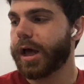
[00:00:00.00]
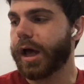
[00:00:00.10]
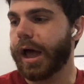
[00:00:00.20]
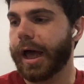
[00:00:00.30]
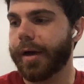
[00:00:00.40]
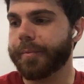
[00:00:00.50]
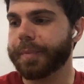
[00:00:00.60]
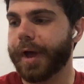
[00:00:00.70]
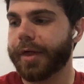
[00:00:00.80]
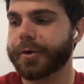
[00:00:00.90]
Um,
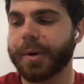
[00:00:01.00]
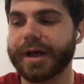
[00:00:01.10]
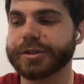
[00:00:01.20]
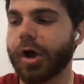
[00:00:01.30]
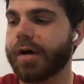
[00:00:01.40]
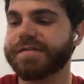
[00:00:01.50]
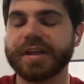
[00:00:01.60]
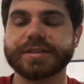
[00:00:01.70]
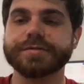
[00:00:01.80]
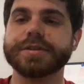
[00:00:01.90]
otherwise,
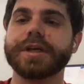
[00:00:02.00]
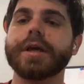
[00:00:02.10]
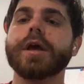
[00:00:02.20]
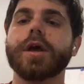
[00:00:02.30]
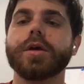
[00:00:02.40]
offensively,